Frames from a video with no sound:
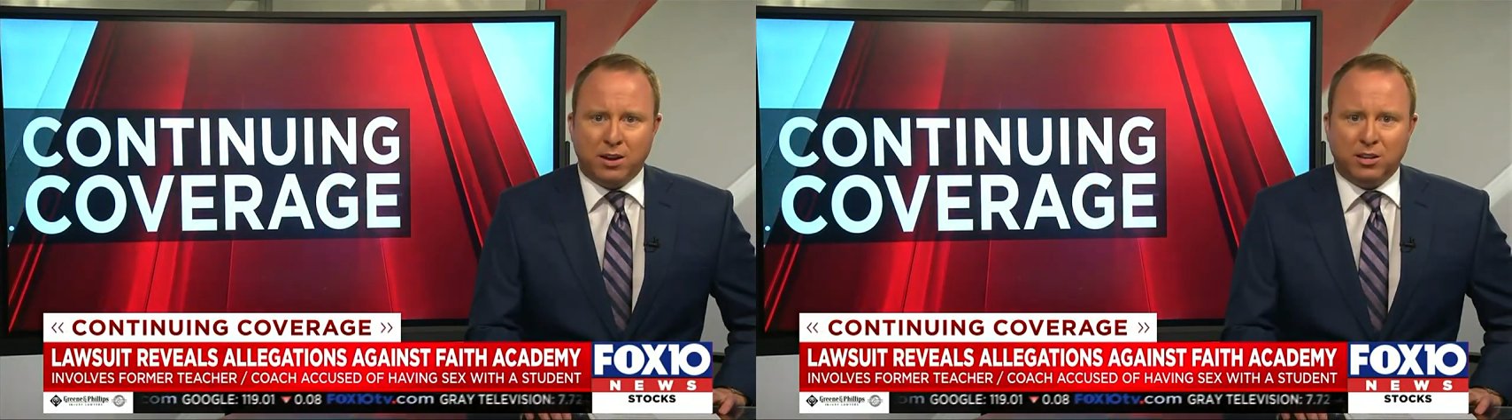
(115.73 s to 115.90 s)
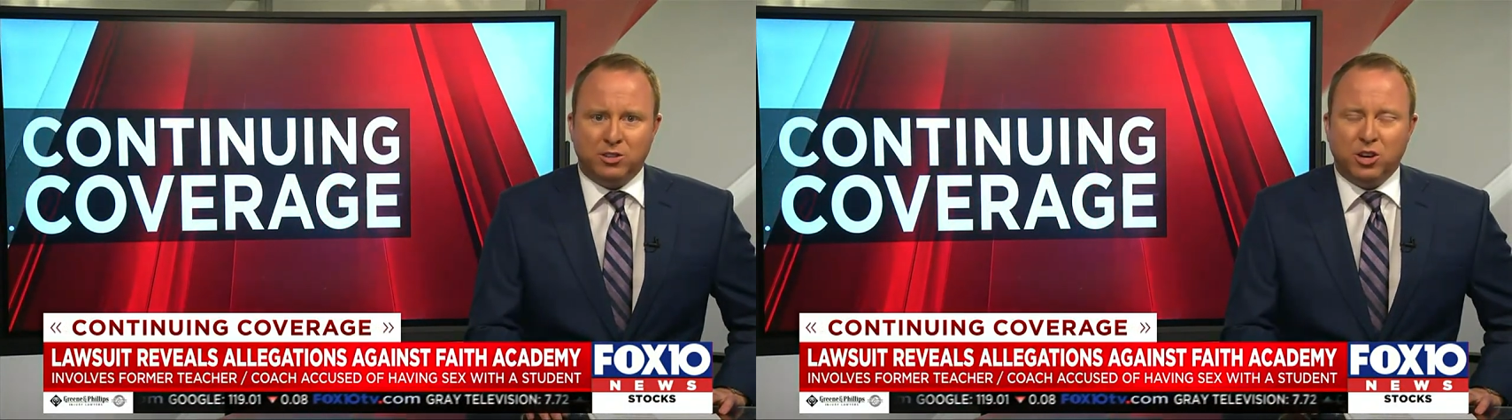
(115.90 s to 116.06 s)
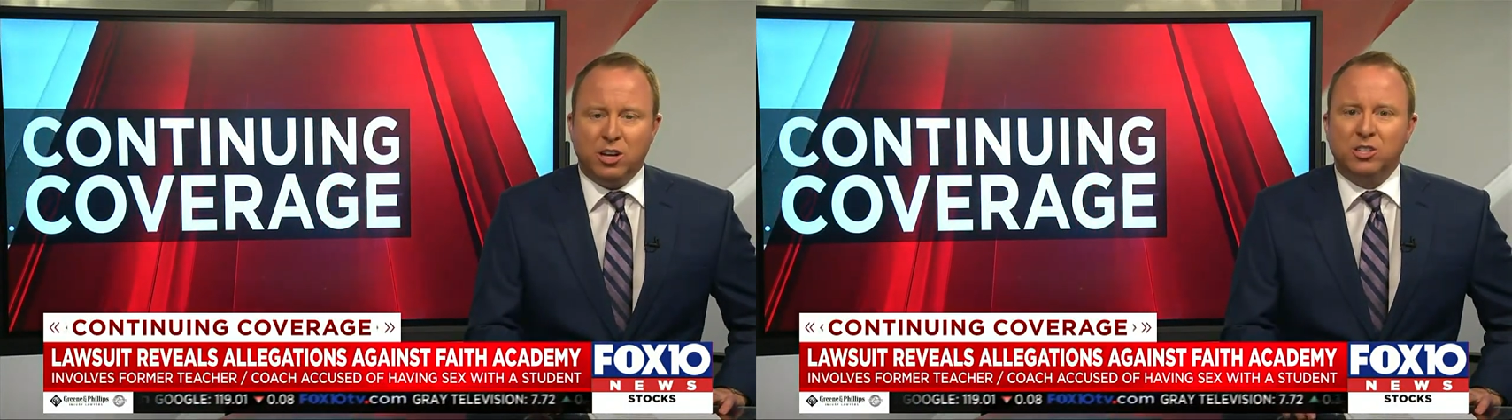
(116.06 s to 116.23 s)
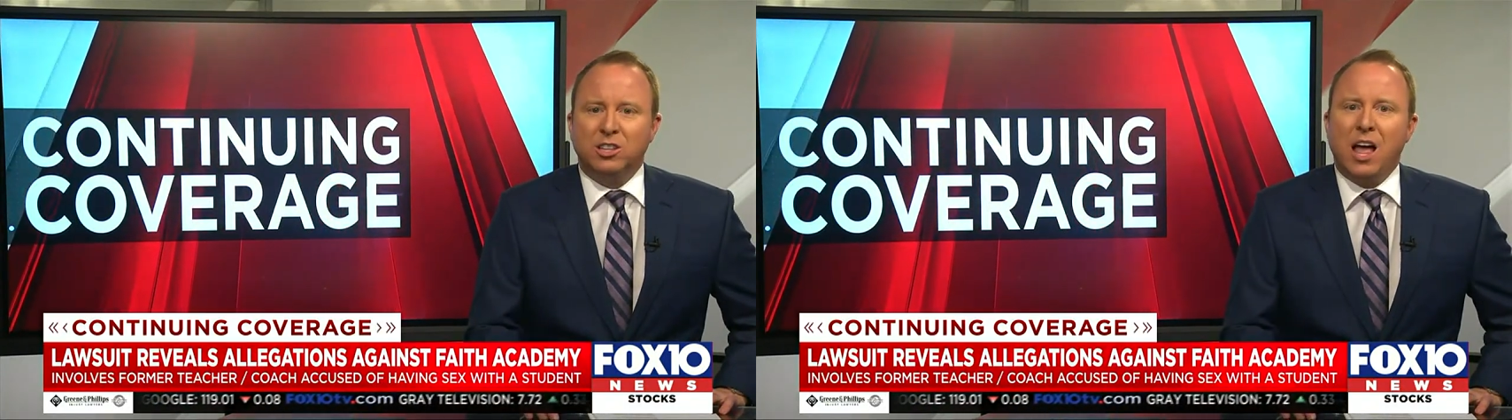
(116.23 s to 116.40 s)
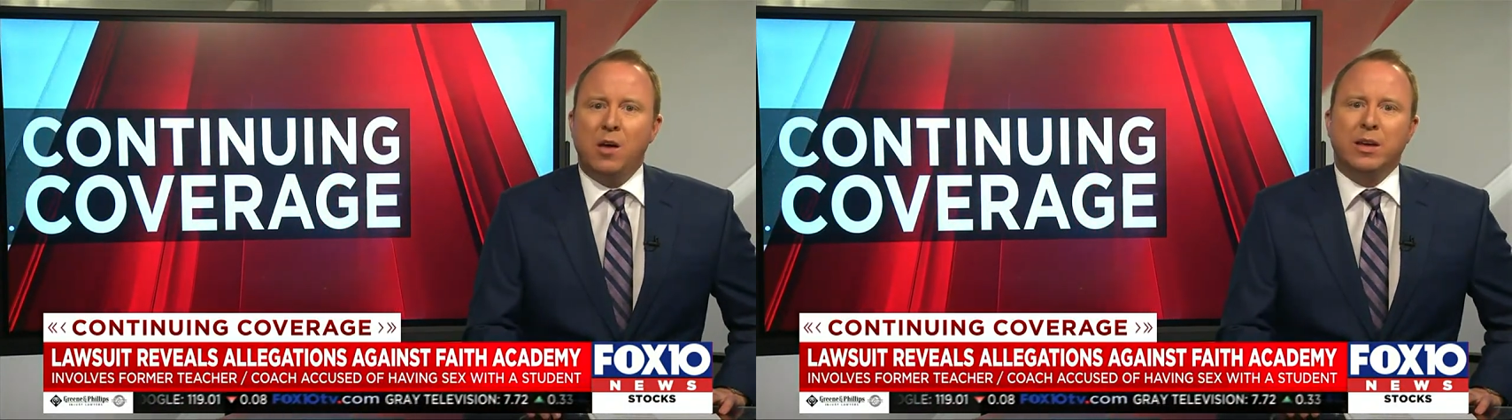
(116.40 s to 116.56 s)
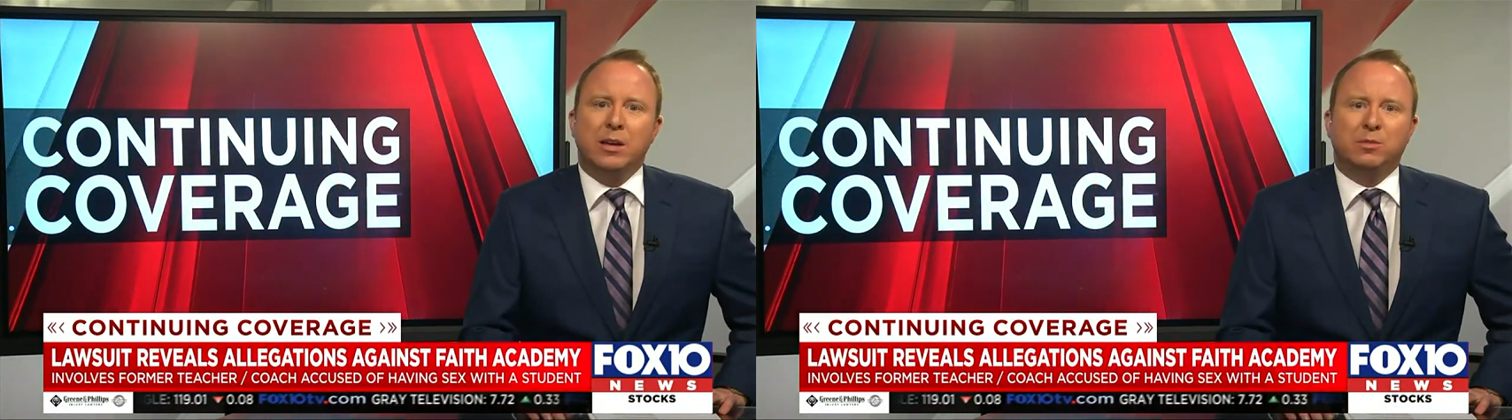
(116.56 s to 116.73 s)
a judge
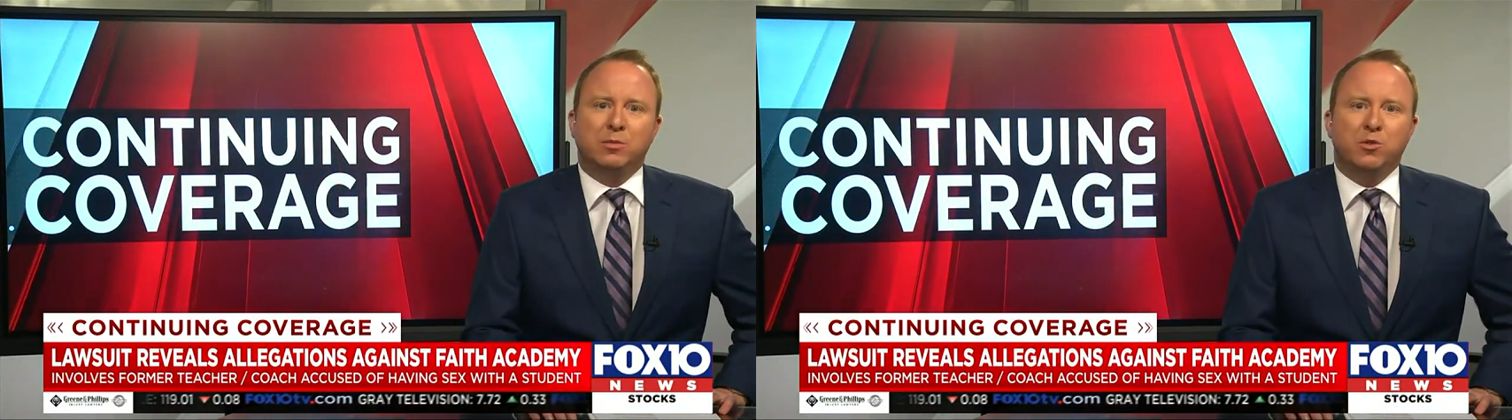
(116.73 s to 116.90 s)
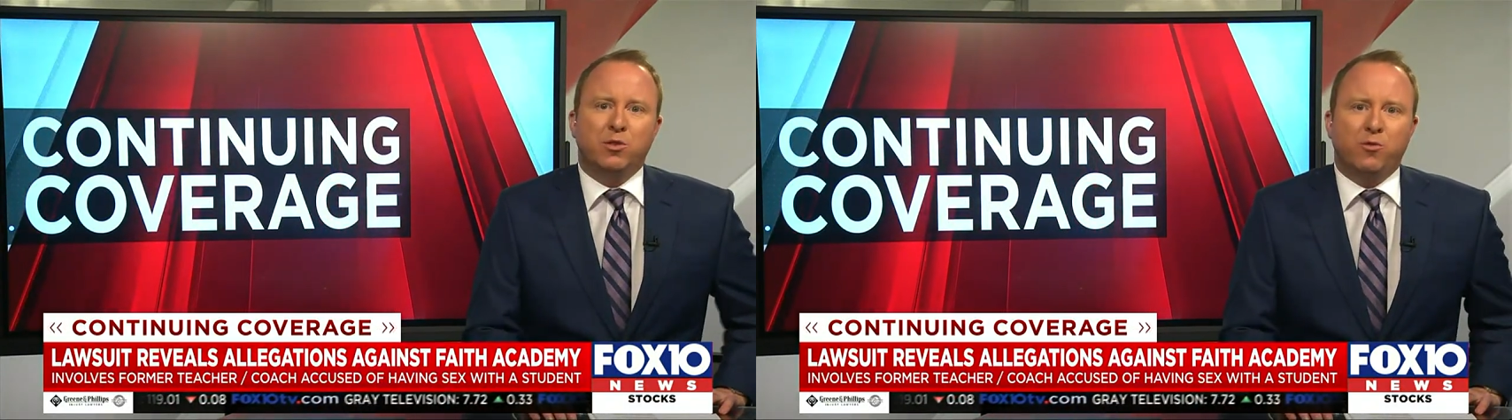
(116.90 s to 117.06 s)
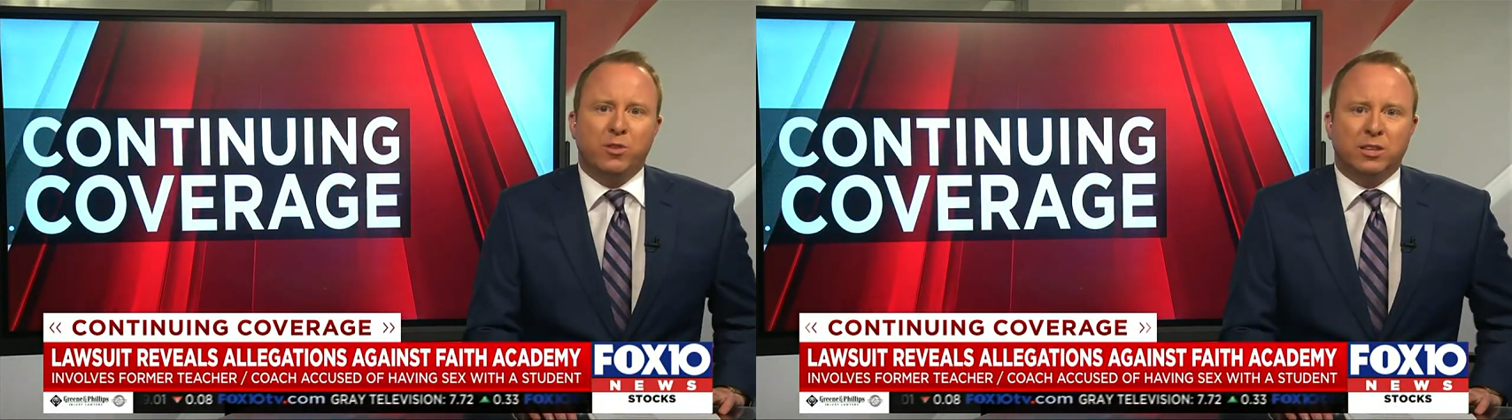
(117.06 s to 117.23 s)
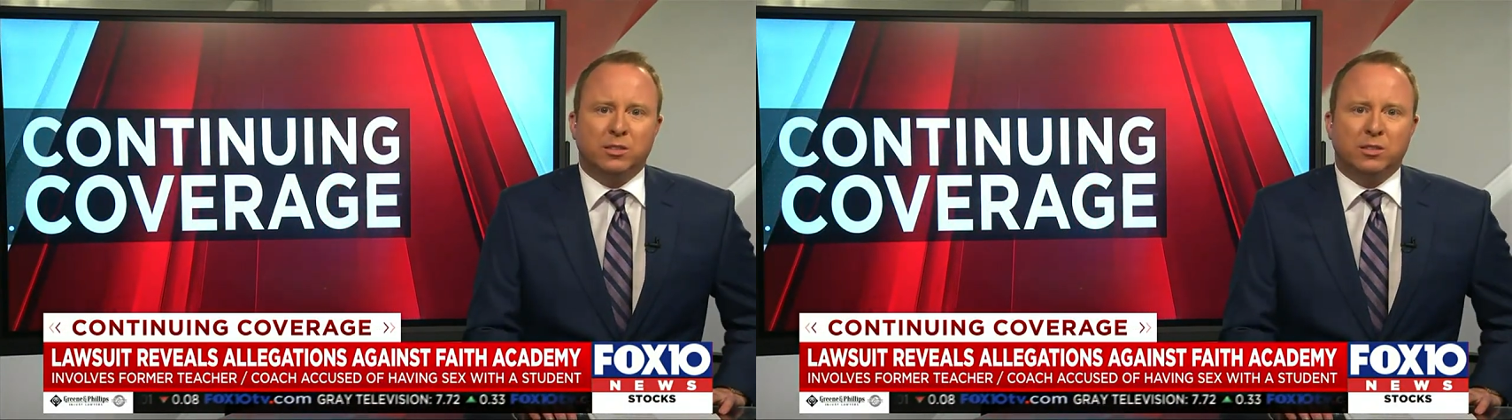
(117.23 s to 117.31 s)
allowing him to move with his